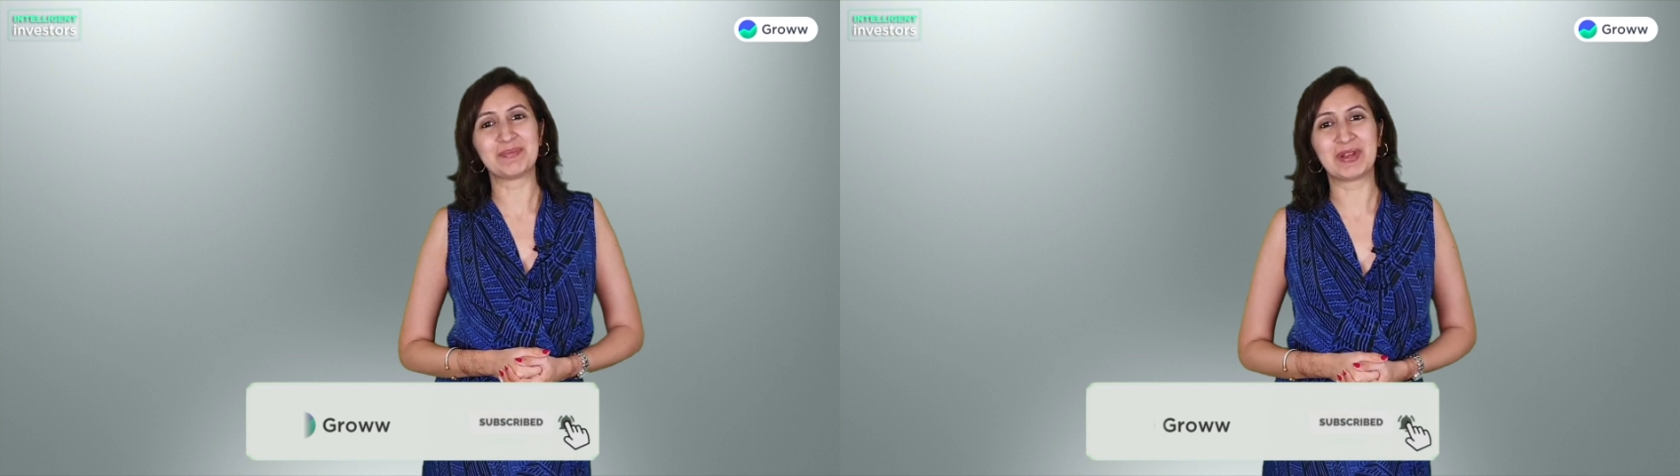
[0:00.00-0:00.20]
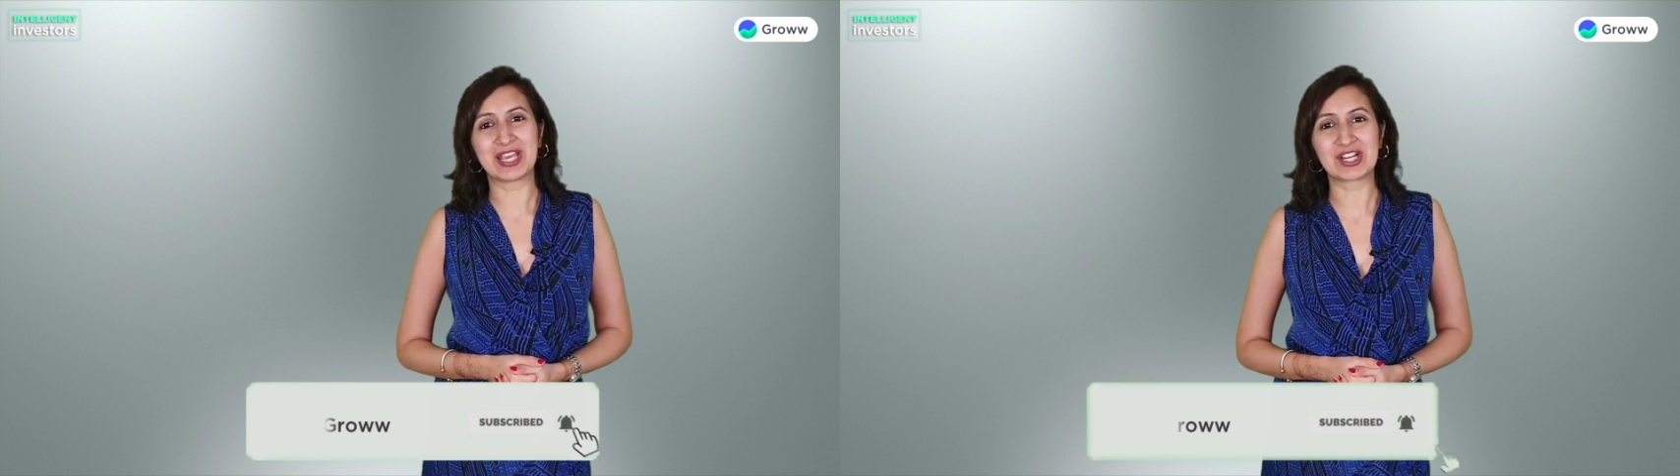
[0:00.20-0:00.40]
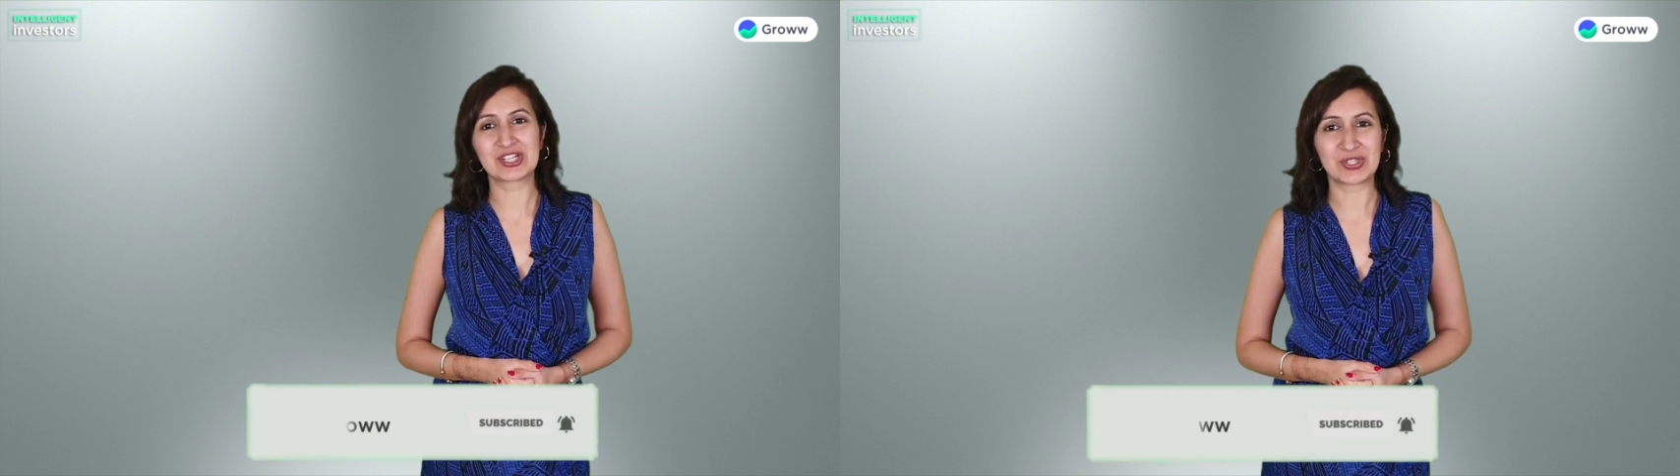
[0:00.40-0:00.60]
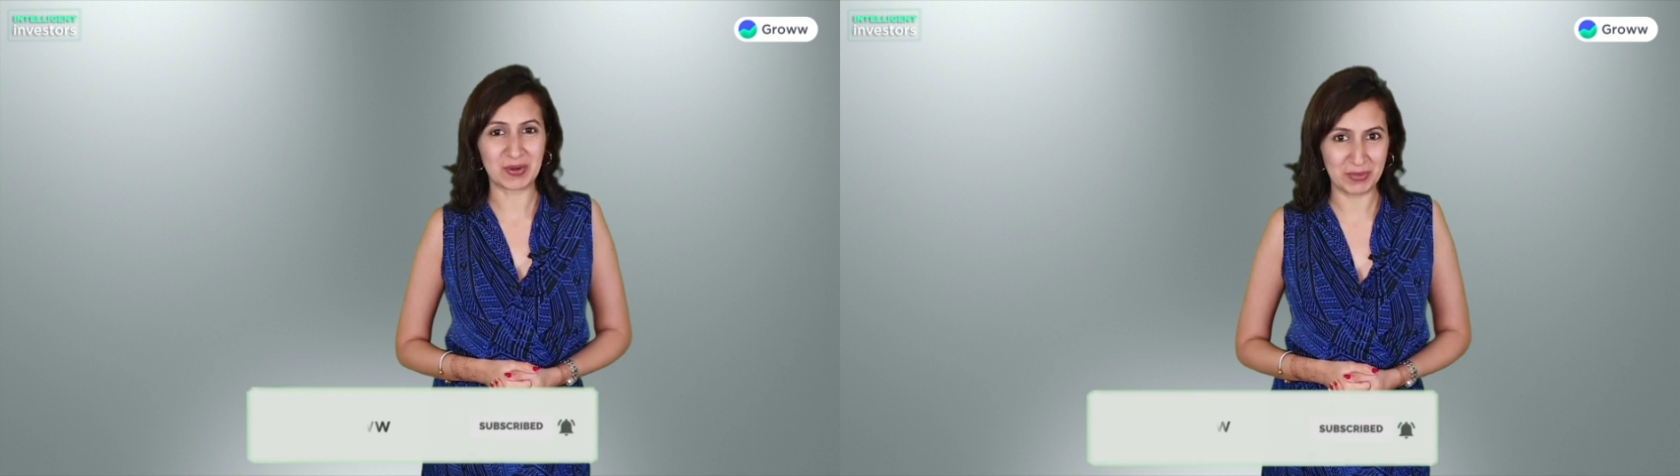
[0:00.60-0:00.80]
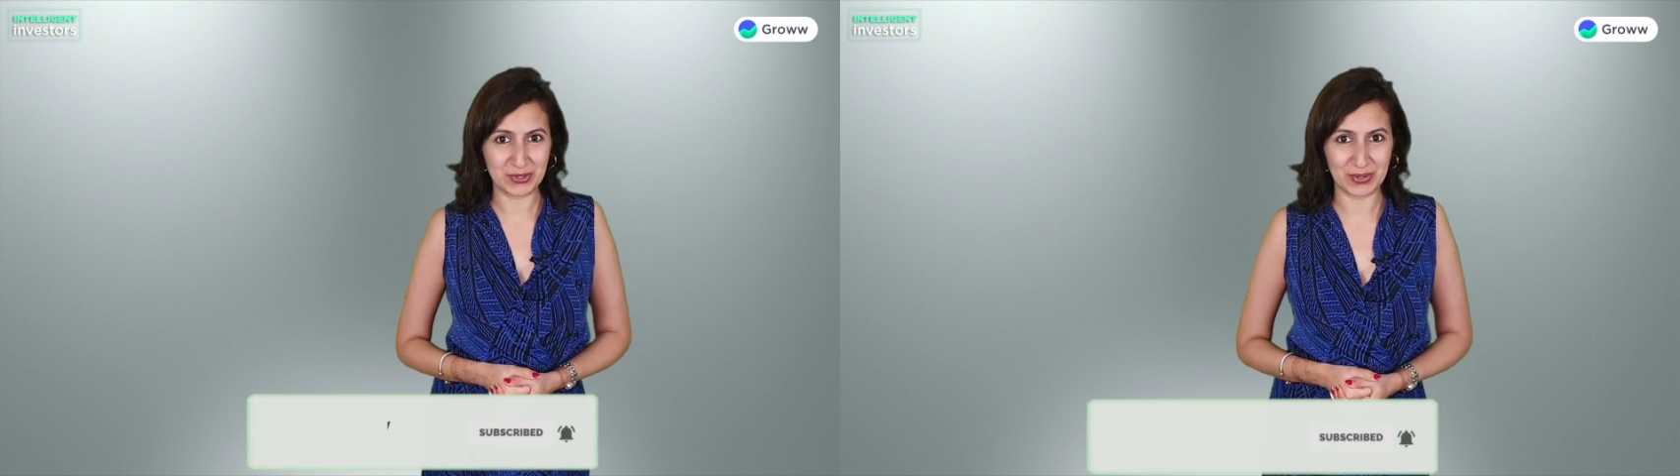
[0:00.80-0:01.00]
implications
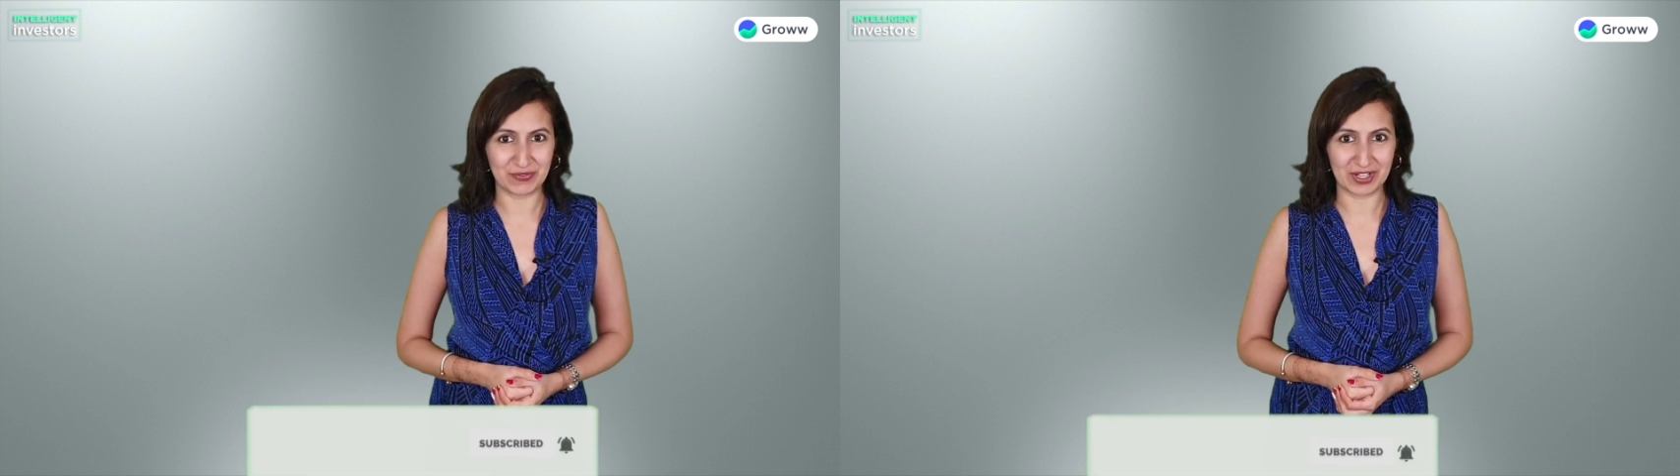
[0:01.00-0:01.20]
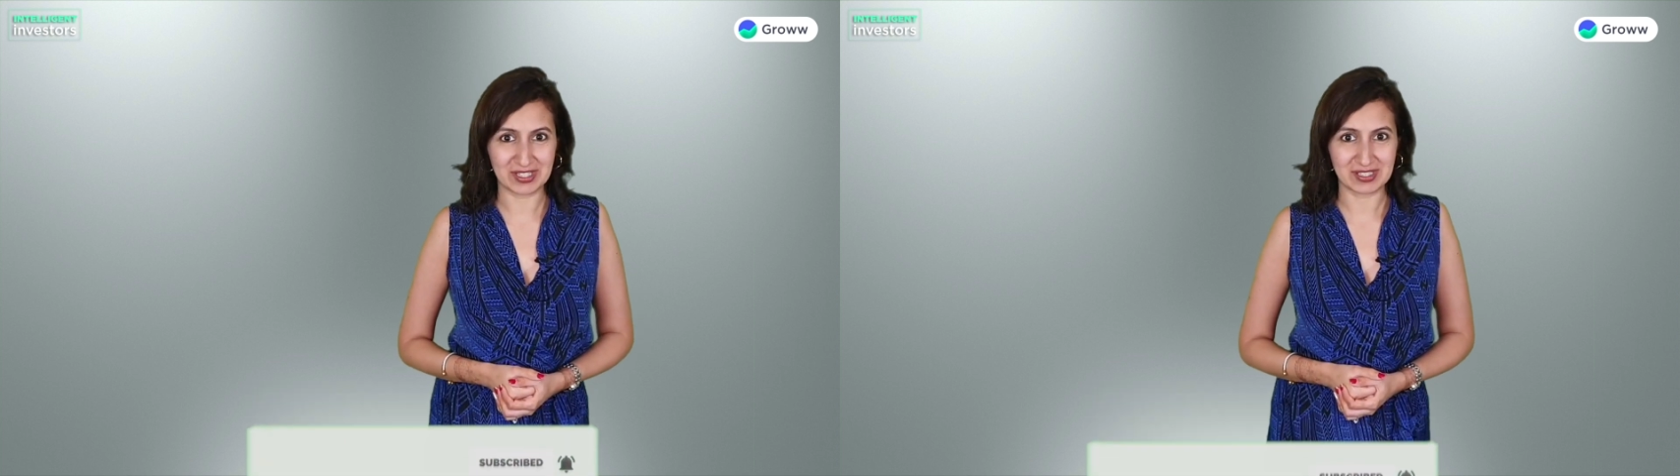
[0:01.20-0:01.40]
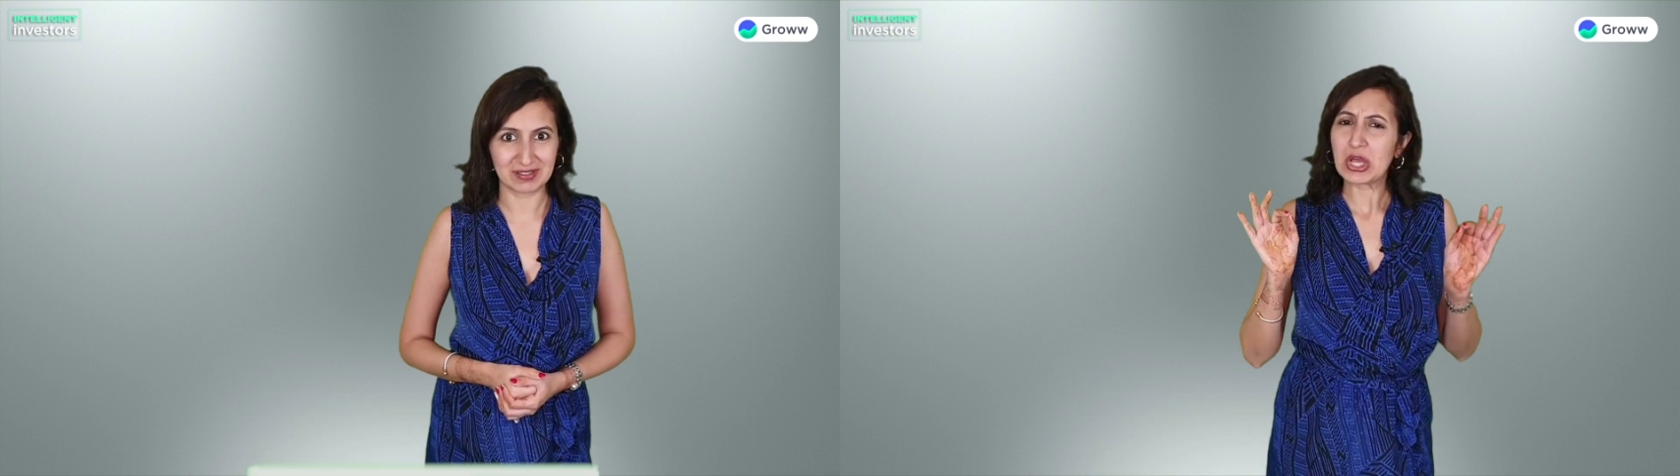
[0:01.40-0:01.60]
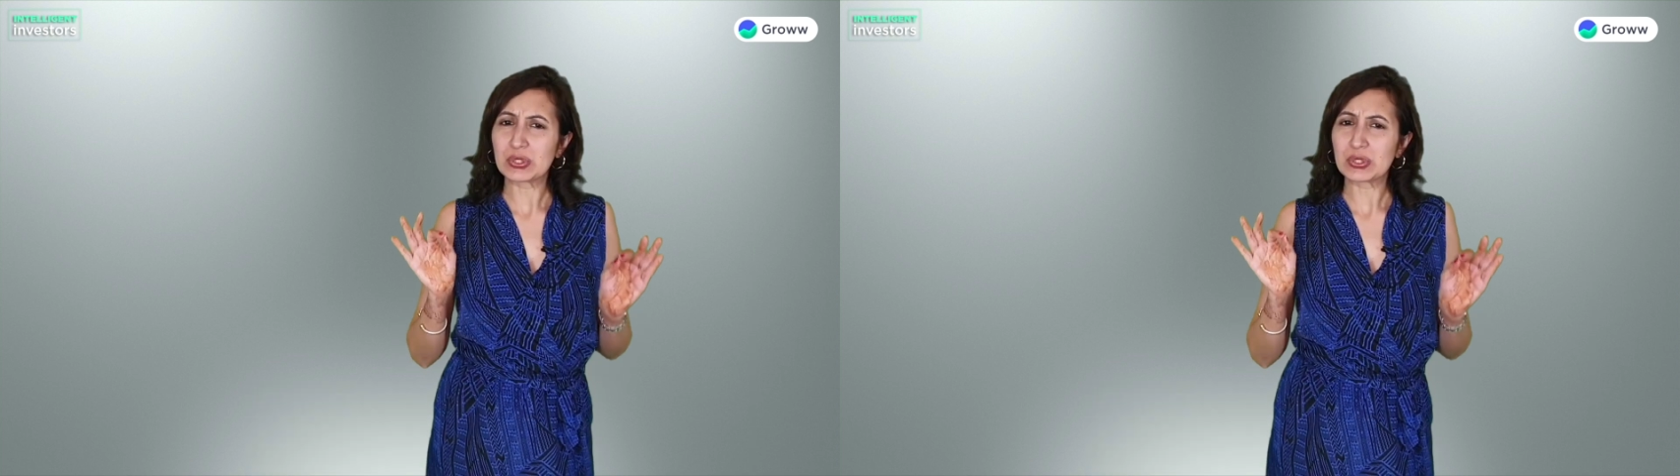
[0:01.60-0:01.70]
on mutual funds.